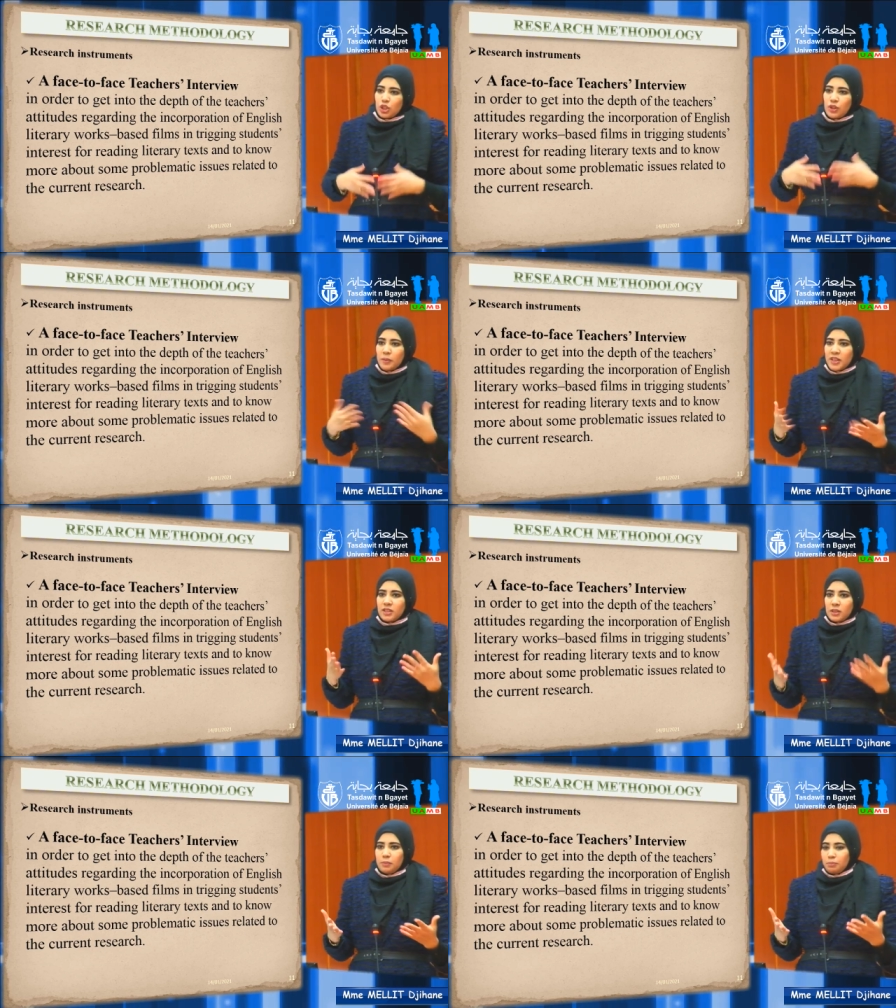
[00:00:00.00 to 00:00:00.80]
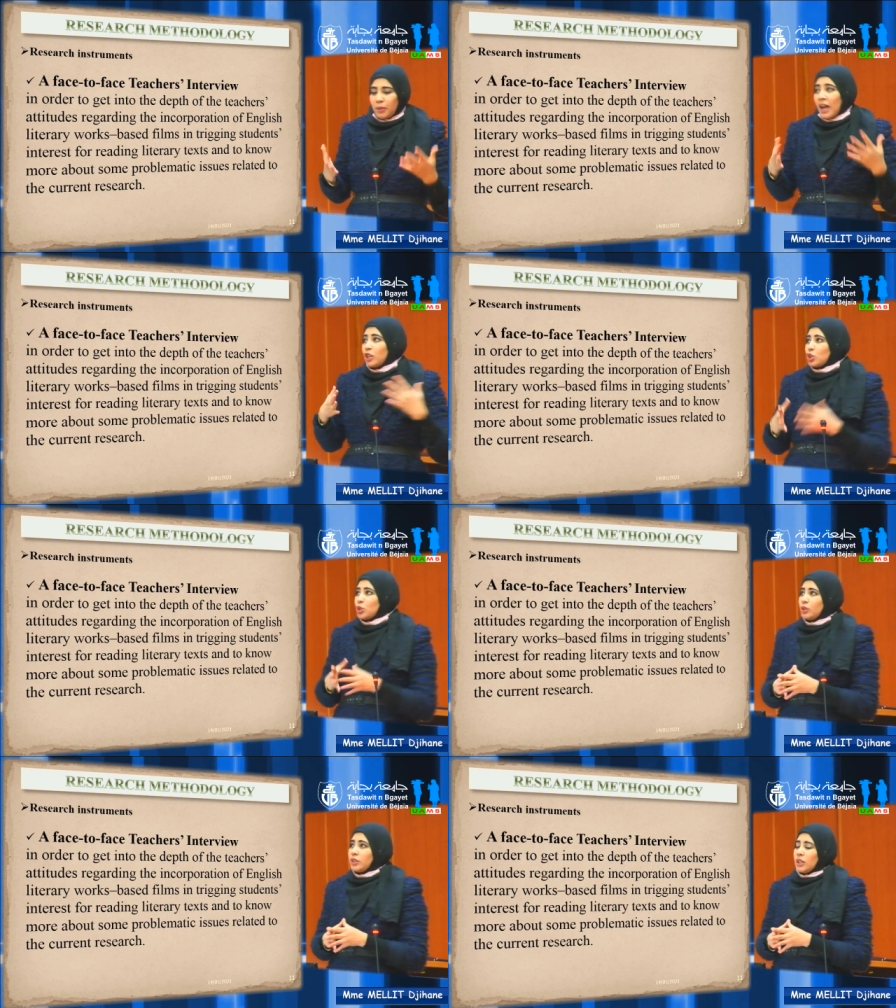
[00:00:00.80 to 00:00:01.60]
treatment by
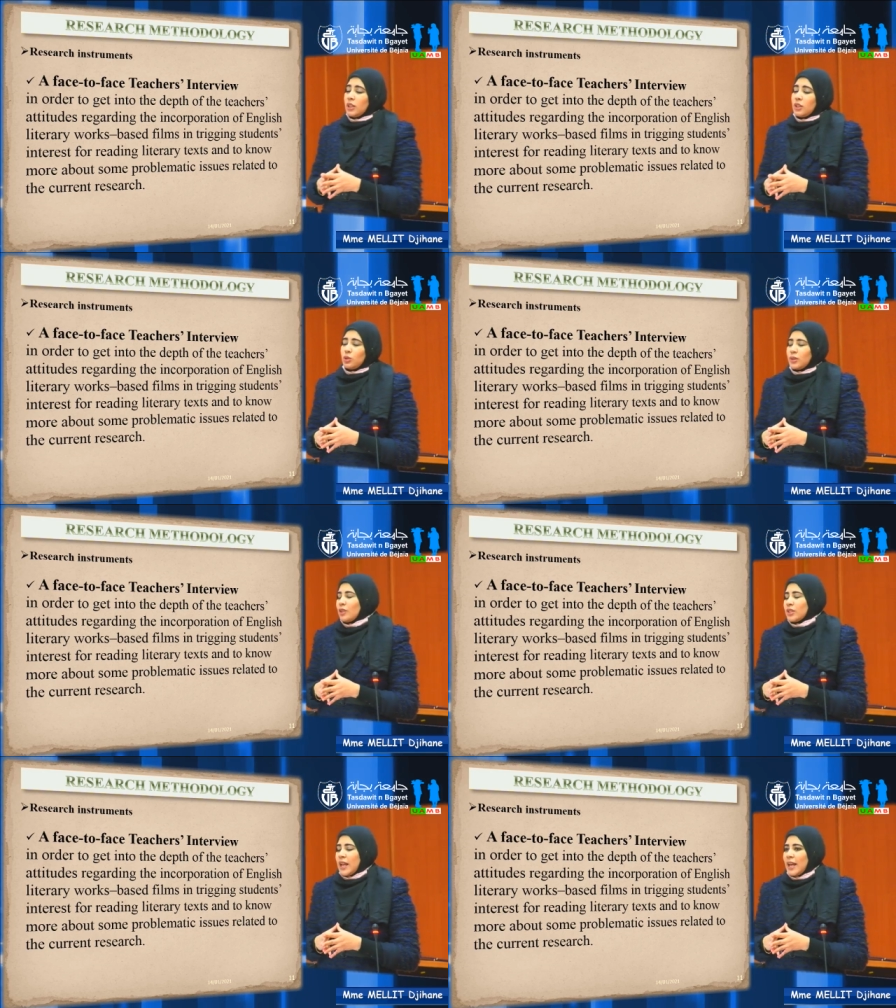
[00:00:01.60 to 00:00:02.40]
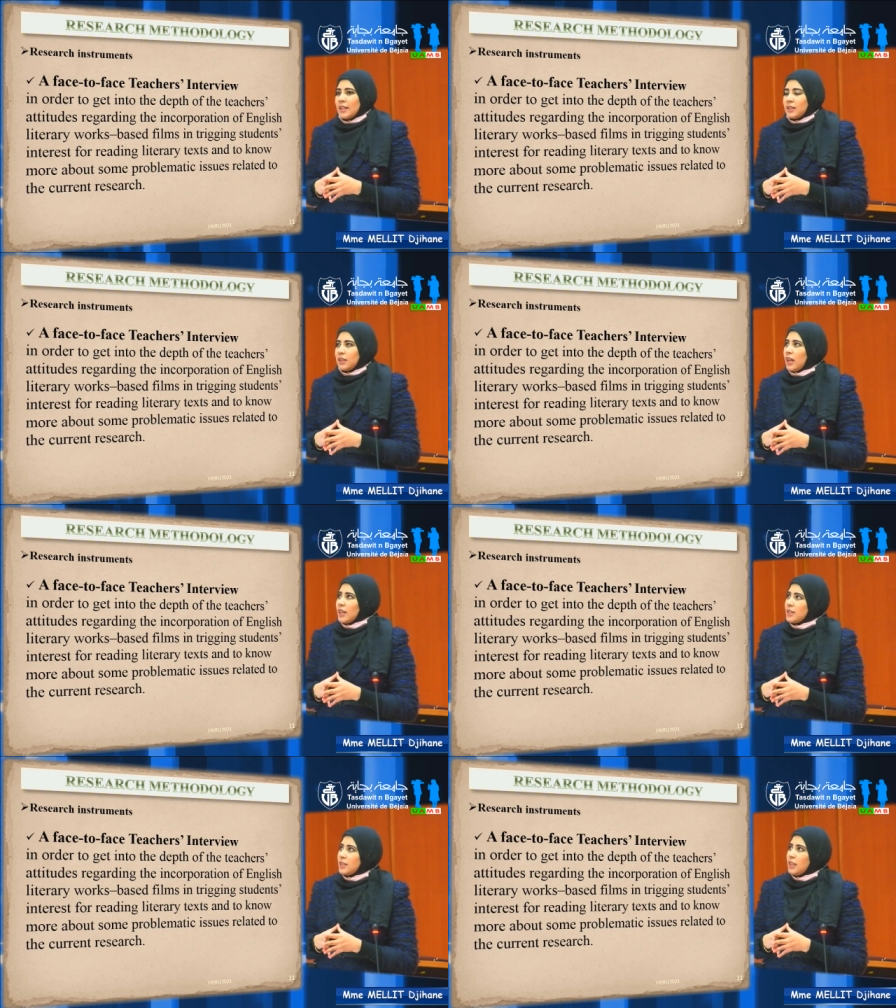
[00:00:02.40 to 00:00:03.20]
June
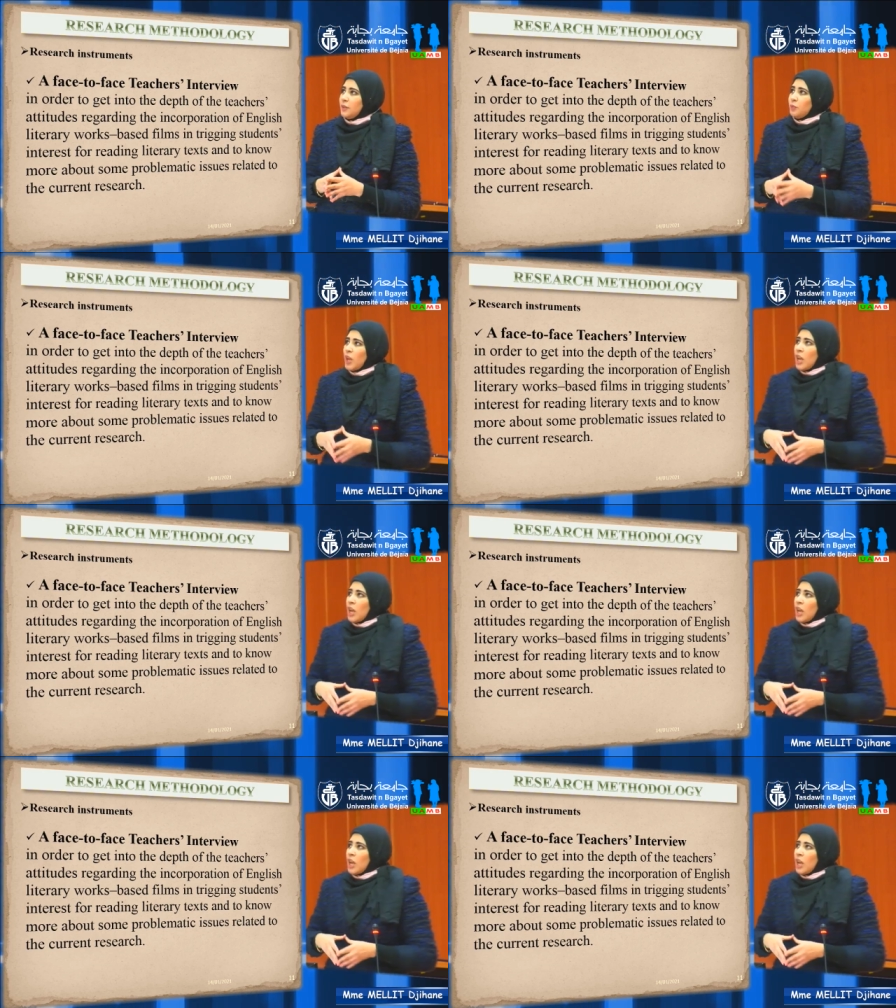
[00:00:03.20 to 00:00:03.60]
2019